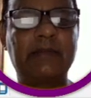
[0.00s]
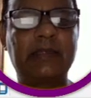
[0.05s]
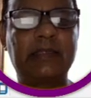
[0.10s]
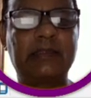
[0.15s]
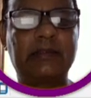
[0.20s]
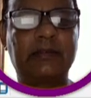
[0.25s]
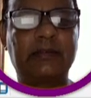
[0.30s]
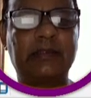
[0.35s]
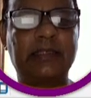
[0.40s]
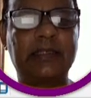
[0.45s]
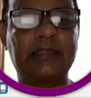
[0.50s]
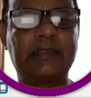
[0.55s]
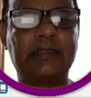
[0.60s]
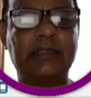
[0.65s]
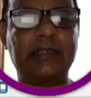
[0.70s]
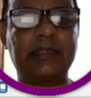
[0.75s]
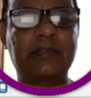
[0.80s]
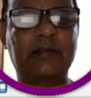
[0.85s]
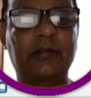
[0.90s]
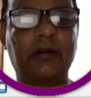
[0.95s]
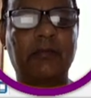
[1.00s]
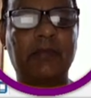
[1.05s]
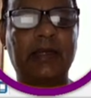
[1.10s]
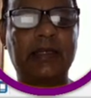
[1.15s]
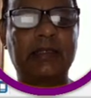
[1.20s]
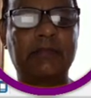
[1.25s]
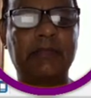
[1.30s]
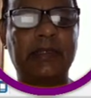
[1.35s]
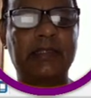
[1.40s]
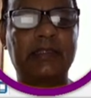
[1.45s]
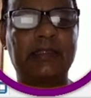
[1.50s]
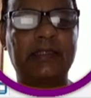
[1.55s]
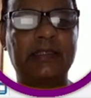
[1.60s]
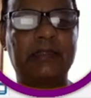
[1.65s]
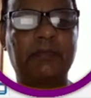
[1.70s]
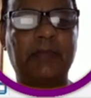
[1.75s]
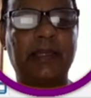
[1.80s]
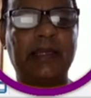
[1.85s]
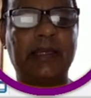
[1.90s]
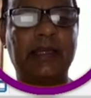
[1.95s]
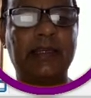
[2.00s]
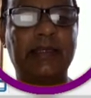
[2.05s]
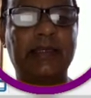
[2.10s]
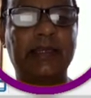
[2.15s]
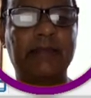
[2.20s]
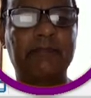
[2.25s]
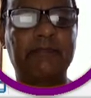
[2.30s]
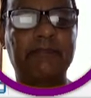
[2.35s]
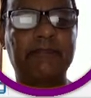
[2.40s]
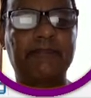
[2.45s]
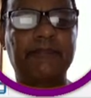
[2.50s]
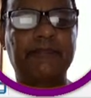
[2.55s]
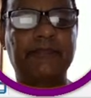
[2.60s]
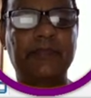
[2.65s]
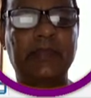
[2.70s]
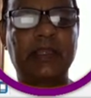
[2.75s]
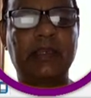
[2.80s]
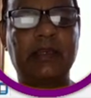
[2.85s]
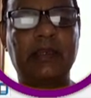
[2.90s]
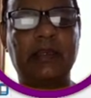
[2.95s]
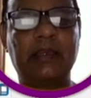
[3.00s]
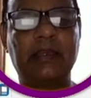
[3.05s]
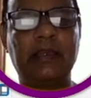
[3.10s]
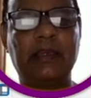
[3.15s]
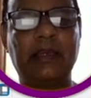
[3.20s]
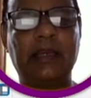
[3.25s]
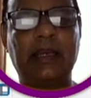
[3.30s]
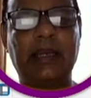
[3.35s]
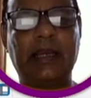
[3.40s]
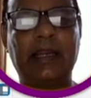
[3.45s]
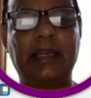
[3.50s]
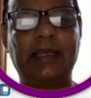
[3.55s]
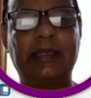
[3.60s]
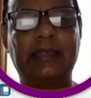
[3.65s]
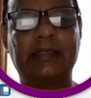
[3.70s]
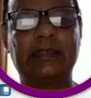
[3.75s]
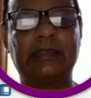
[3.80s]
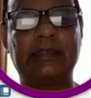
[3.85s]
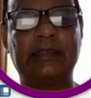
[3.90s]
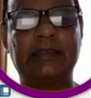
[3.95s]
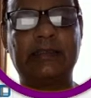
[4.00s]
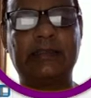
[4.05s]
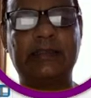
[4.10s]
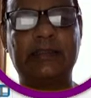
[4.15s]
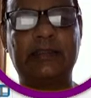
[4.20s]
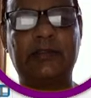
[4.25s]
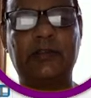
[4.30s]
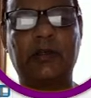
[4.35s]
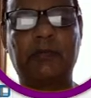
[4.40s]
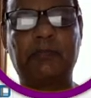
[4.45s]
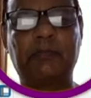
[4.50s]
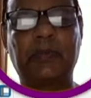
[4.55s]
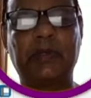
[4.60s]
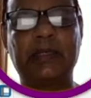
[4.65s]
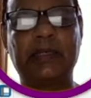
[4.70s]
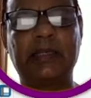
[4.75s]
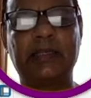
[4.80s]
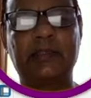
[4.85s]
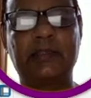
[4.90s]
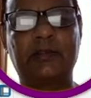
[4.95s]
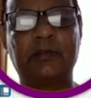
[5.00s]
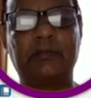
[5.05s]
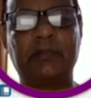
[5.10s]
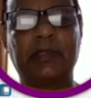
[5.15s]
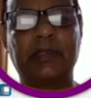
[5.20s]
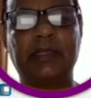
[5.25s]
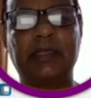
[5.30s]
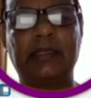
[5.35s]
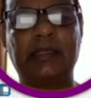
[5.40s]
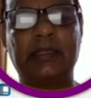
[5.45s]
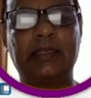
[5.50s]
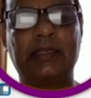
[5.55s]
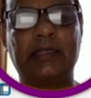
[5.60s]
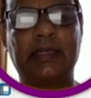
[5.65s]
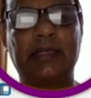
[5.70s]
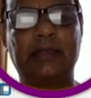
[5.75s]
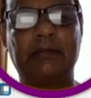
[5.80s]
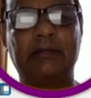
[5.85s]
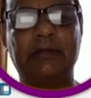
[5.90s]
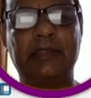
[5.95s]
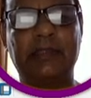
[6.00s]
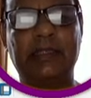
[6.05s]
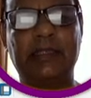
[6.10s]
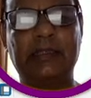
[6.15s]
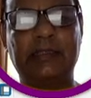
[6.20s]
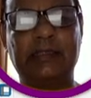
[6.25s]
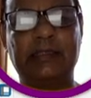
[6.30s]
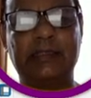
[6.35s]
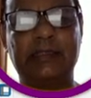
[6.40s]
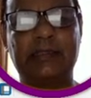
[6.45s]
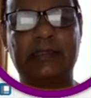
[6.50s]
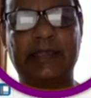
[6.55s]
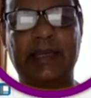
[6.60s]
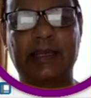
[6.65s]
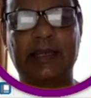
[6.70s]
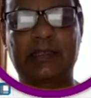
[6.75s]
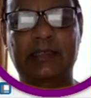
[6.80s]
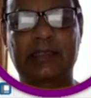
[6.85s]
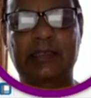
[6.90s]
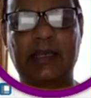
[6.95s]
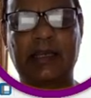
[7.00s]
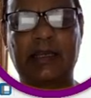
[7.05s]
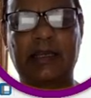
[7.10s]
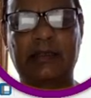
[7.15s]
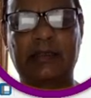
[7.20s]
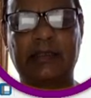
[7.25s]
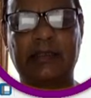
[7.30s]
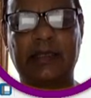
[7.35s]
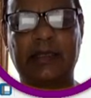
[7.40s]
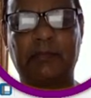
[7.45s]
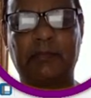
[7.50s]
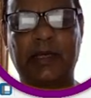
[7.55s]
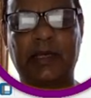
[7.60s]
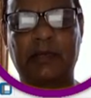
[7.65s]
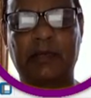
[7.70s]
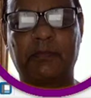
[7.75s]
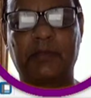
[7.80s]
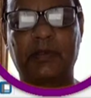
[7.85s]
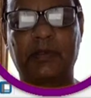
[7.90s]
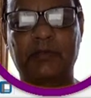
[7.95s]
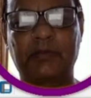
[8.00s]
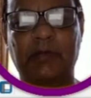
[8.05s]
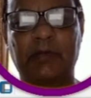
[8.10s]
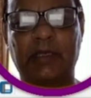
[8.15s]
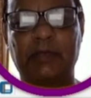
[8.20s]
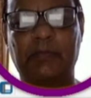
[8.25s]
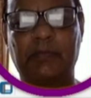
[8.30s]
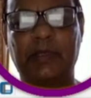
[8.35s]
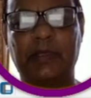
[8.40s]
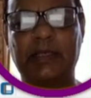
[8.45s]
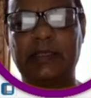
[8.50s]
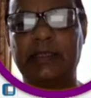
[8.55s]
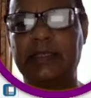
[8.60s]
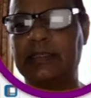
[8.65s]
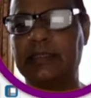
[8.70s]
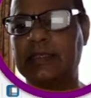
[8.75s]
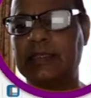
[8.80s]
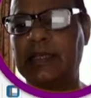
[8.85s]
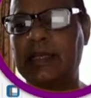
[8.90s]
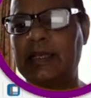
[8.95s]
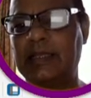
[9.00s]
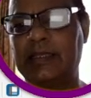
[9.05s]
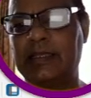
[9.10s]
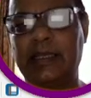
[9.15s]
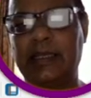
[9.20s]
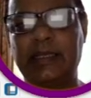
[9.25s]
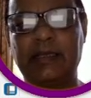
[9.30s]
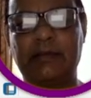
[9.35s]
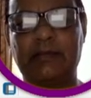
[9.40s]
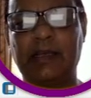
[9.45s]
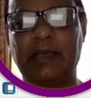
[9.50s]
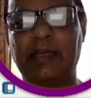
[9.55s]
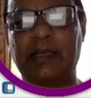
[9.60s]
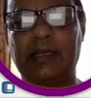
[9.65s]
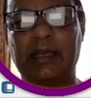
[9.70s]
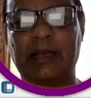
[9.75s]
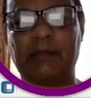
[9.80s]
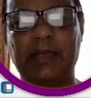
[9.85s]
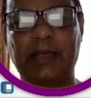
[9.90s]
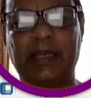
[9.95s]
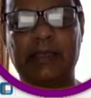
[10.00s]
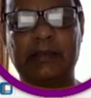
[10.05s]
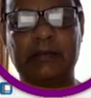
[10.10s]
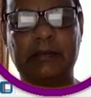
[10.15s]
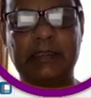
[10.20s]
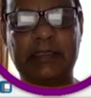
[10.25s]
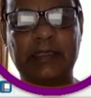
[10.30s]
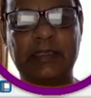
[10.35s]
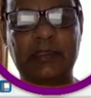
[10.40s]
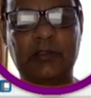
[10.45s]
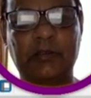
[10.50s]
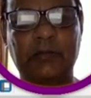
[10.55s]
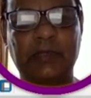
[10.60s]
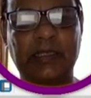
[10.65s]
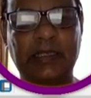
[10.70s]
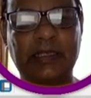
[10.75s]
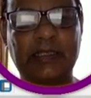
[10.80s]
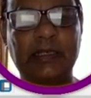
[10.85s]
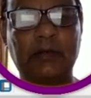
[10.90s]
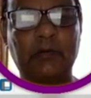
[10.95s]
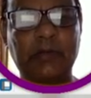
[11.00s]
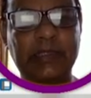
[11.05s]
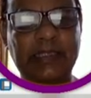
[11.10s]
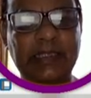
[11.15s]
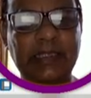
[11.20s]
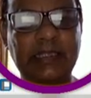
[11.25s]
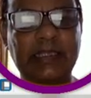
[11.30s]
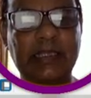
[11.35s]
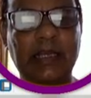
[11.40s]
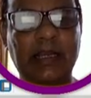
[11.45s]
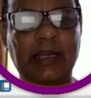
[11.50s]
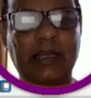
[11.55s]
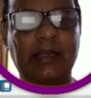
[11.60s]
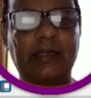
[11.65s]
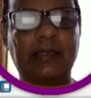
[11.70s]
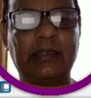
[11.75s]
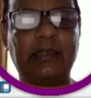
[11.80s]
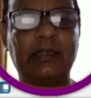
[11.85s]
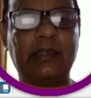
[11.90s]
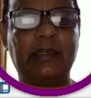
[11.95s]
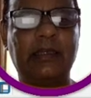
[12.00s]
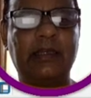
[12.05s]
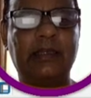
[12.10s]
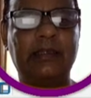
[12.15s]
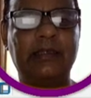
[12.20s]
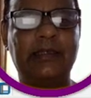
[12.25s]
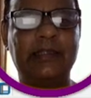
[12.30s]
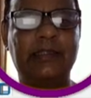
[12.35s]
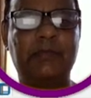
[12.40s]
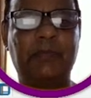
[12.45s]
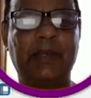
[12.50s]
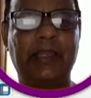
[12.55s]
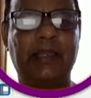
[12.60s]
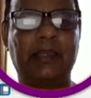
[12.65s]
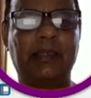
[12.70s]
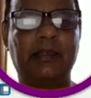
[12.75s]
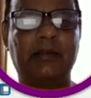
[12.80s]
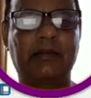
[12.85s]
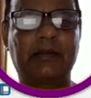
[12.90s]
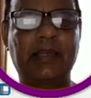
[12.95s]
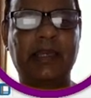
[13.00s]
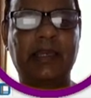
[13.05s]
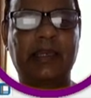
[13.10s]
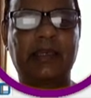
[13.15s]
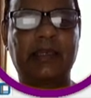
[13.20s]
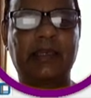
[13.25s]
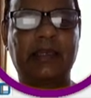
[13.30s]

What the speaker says: so this command means displayed item, and this drop point has to be written within this text star, then par box 1 point, this, then it will come, and it has to be written within the display. Okay,